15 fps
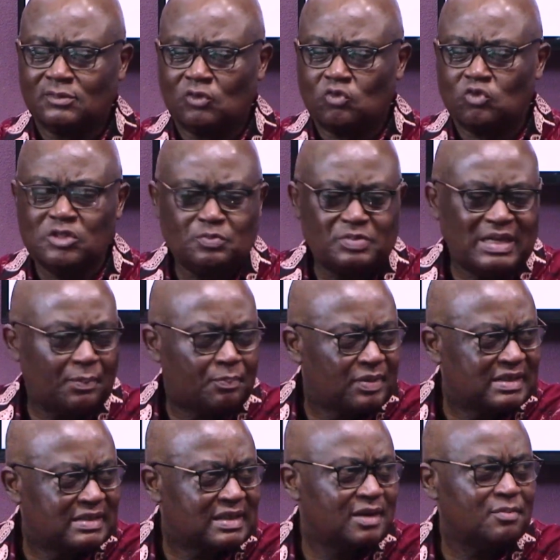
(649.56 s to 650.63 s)
who's been a
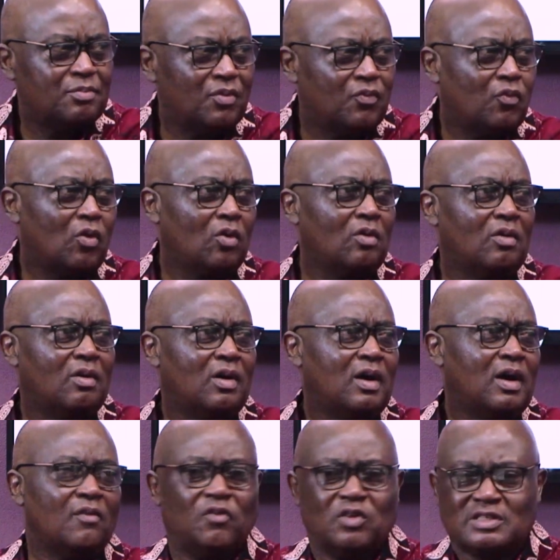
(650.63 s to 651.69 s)
president before,
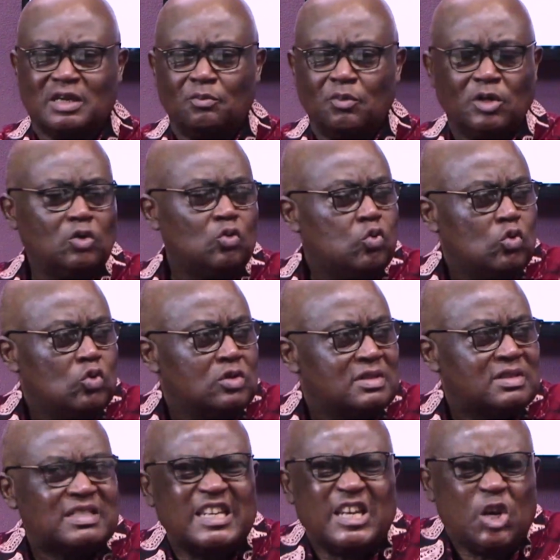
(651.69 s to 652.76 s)
for somebody who is
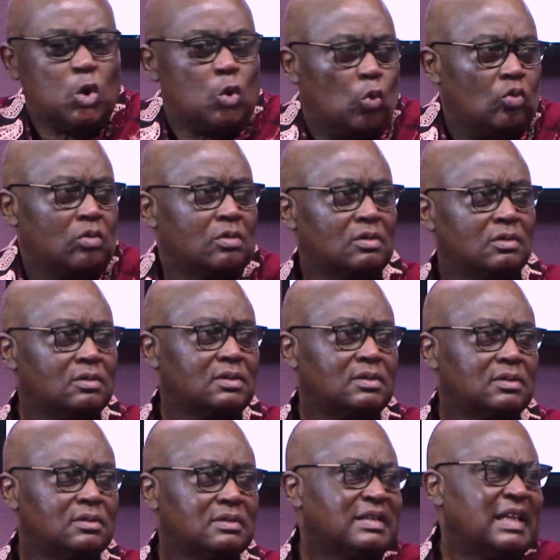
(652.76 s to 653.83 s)
new
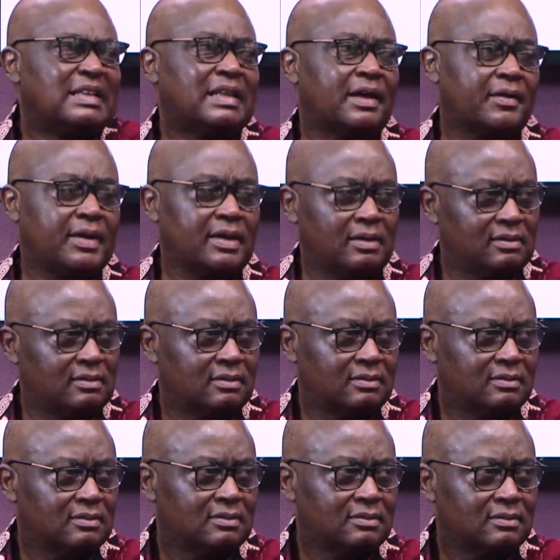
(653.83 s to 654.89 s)
in the terrain?